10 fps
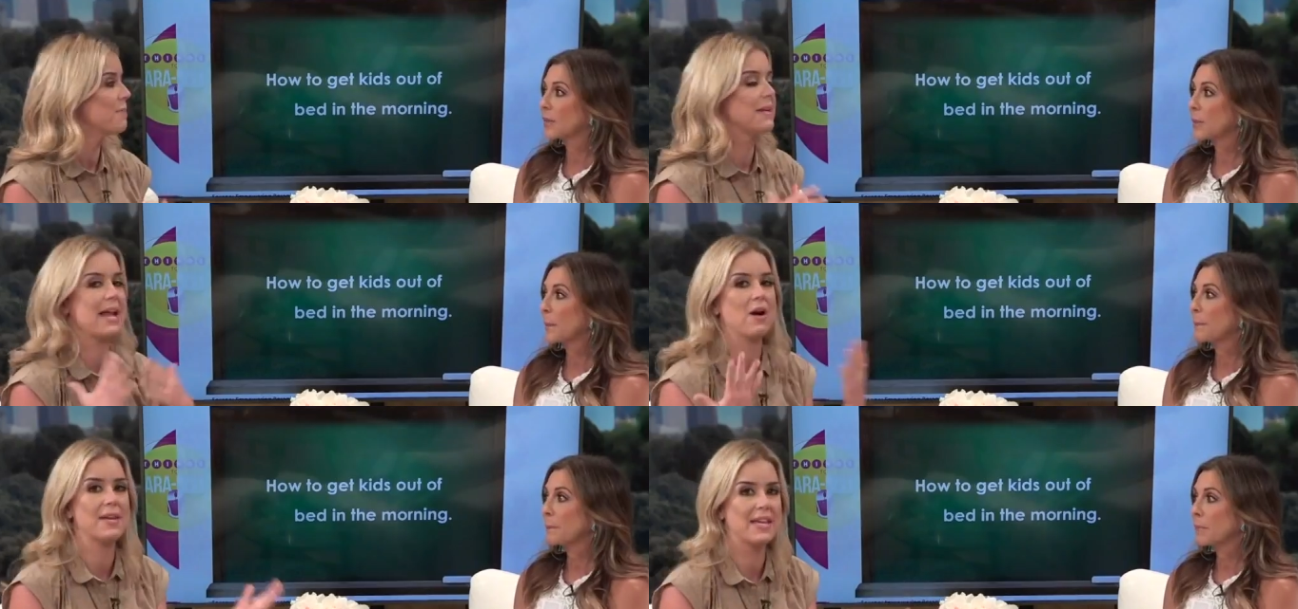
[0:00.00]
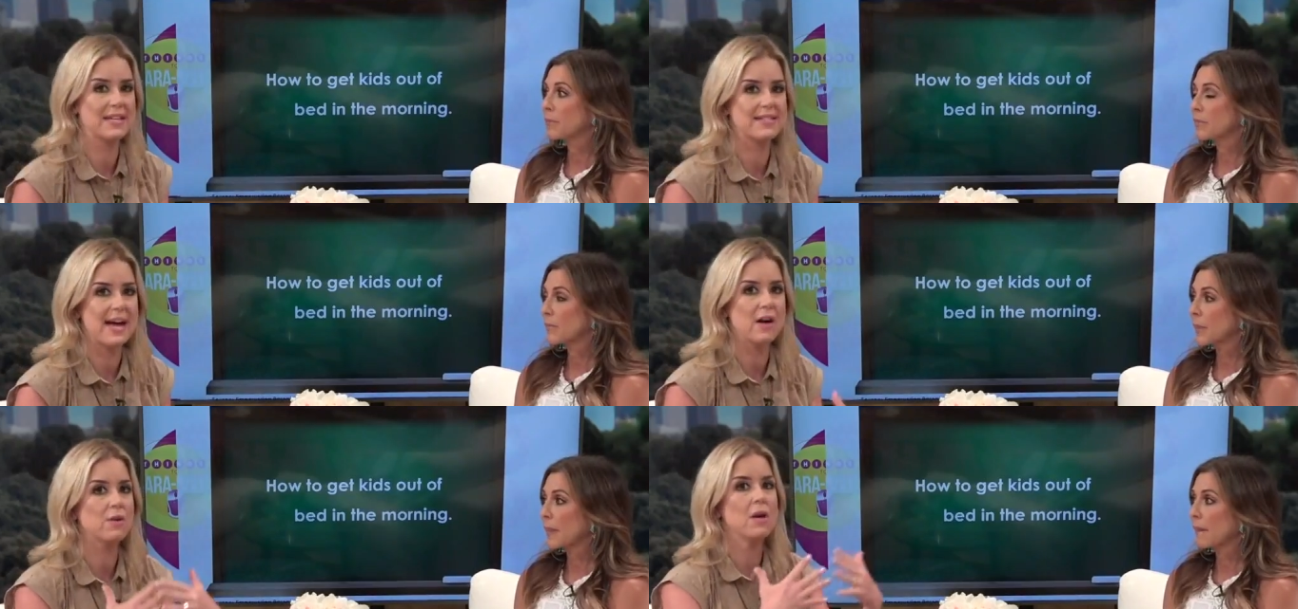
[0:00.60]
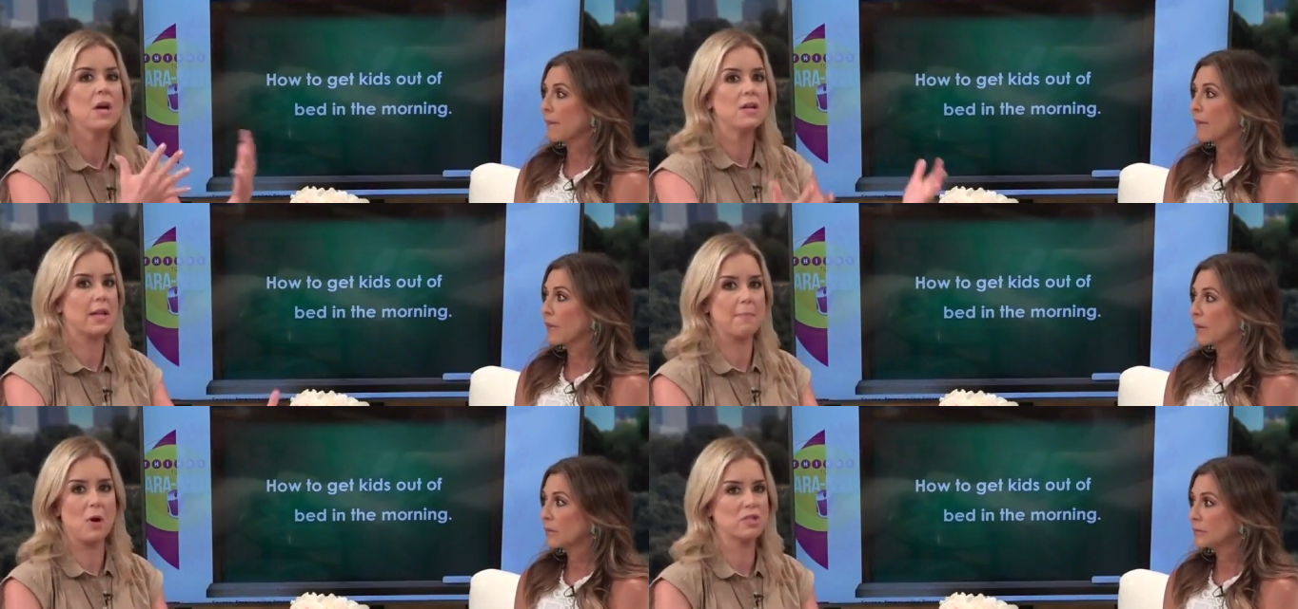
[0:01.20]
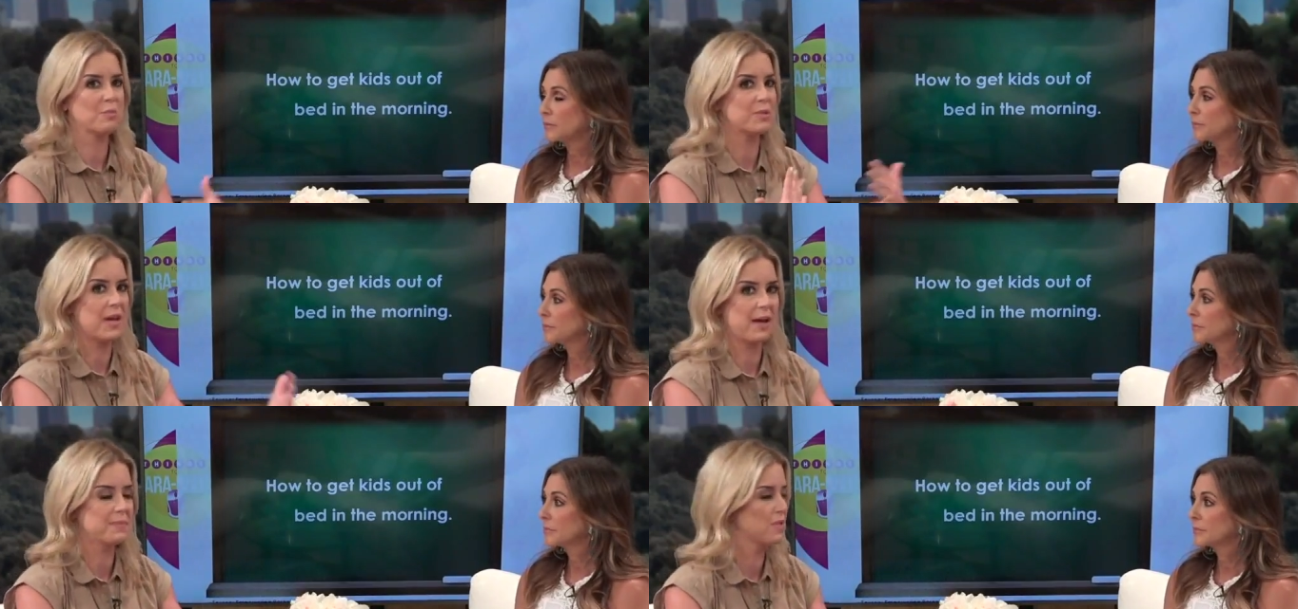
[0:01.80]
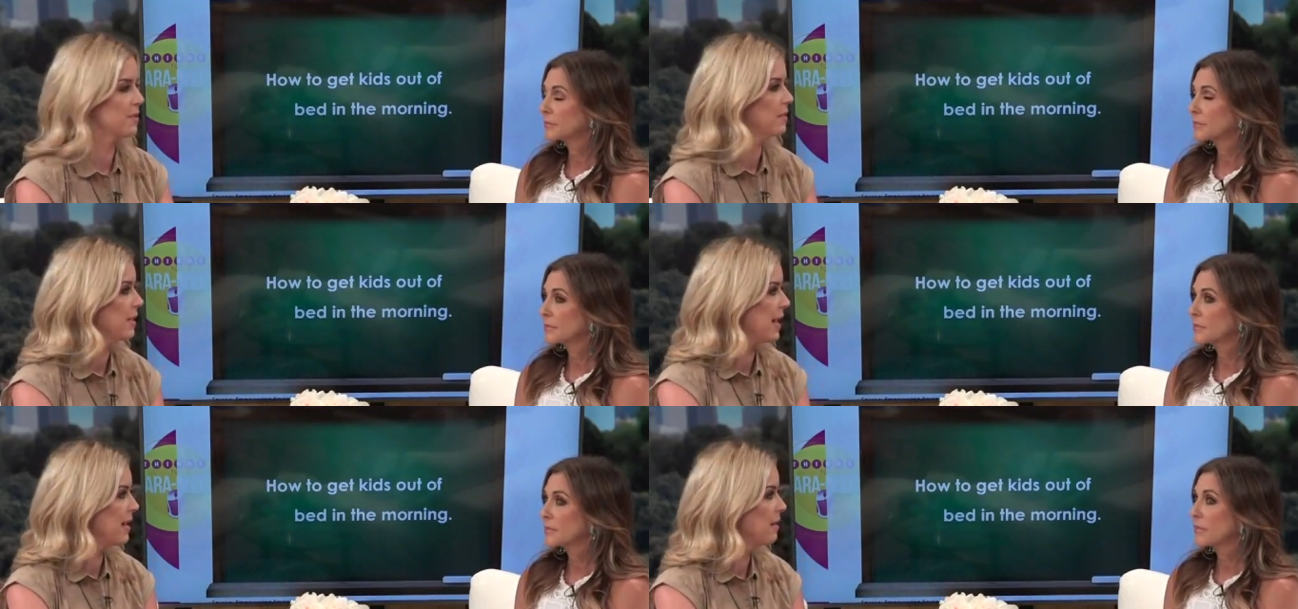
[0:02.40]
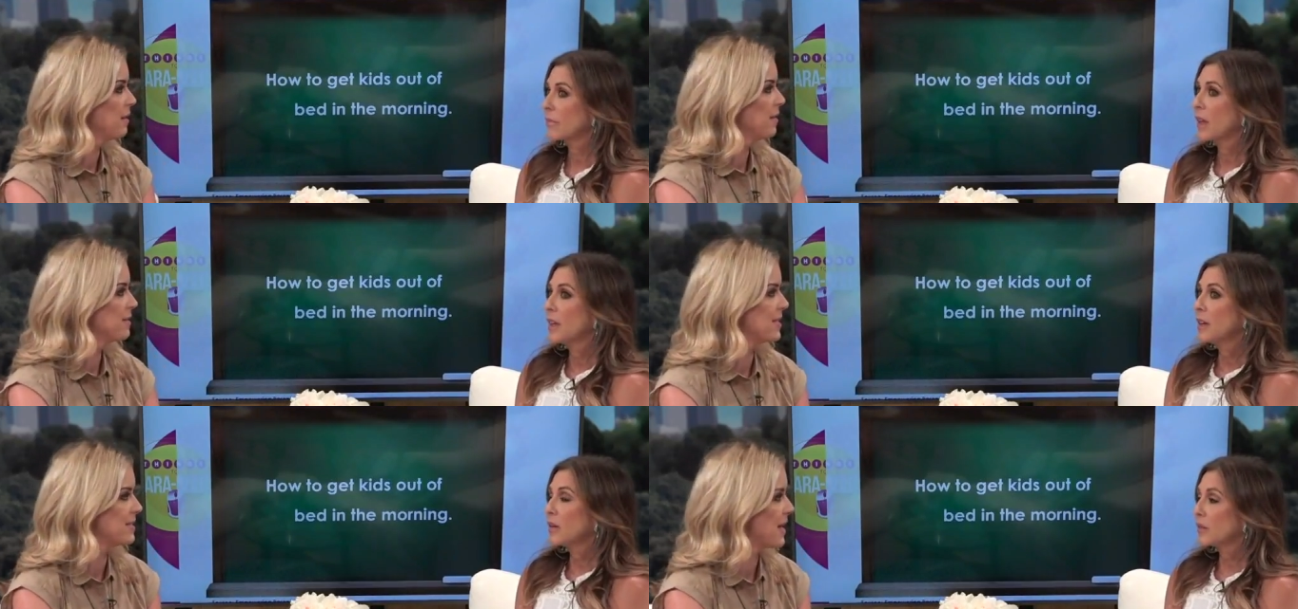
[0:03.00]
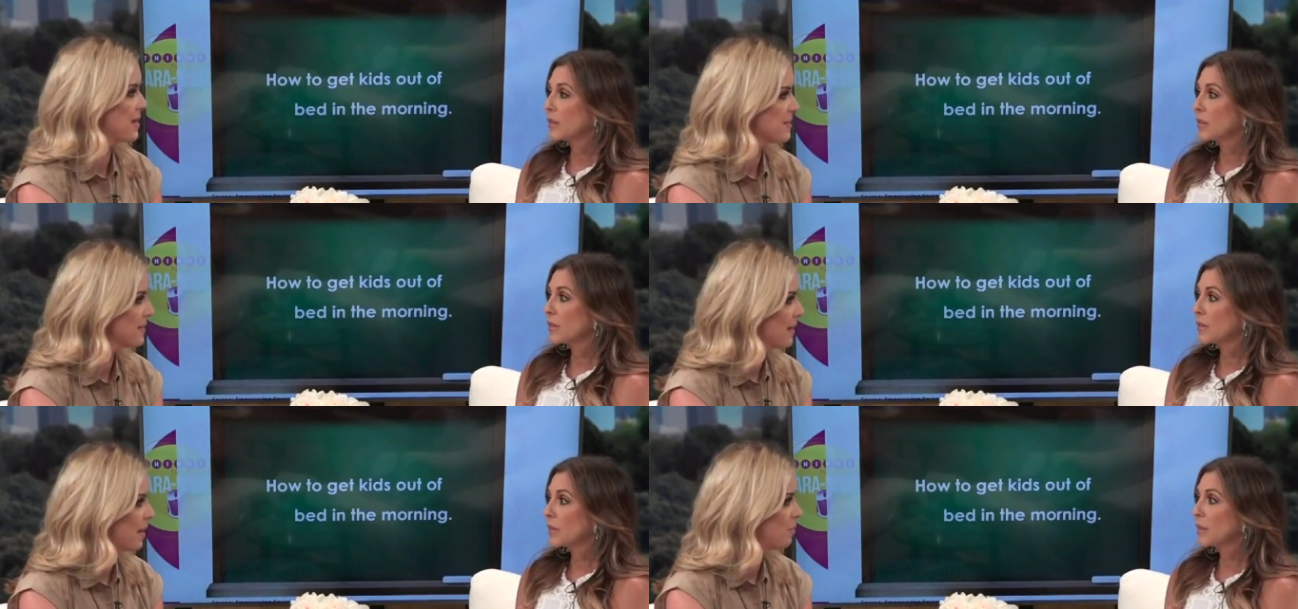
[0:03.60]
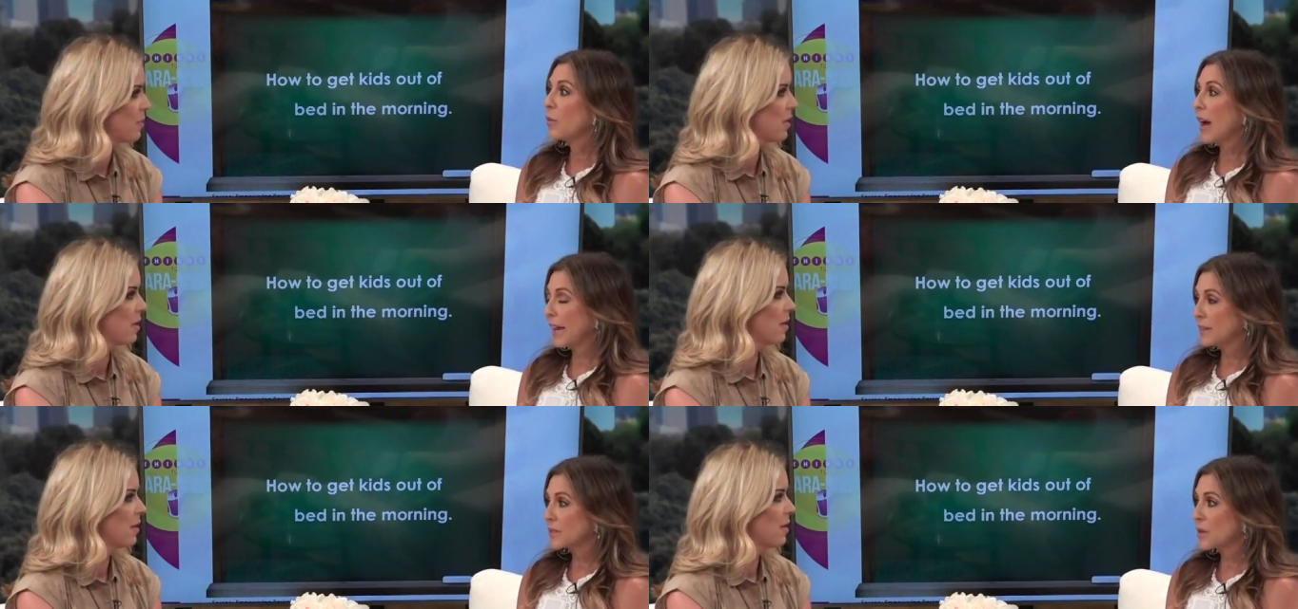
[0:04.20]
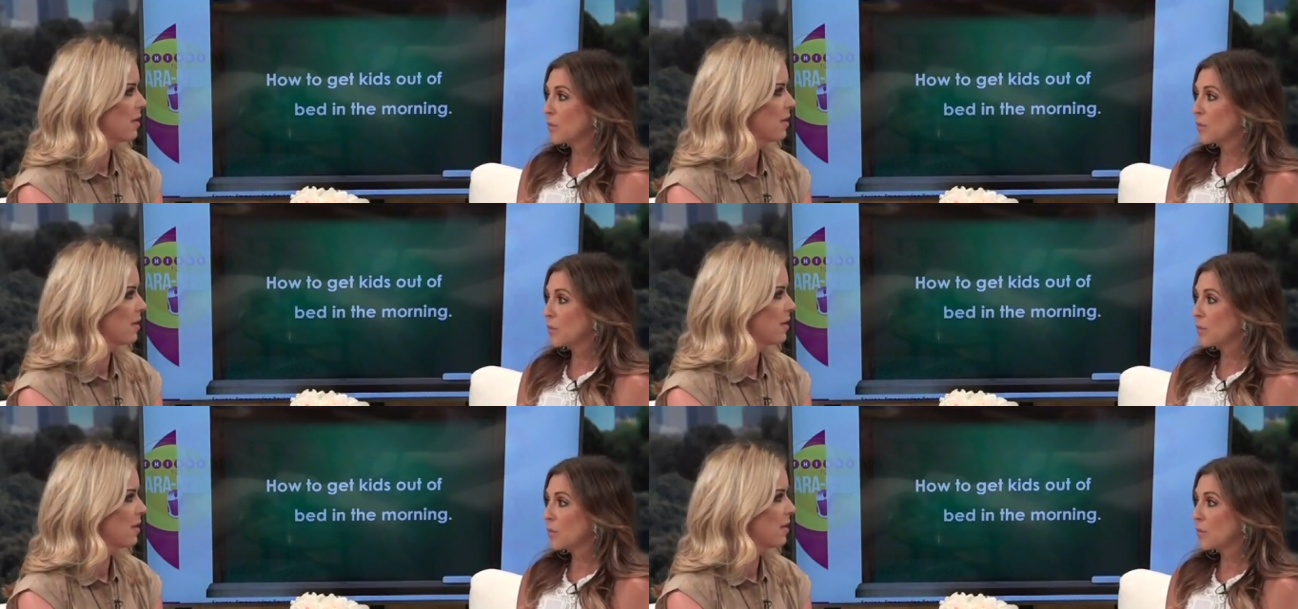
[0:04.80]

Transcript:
Speaker 1: but now he gets out like multiple times during the night, says he can't sleep. Right. So,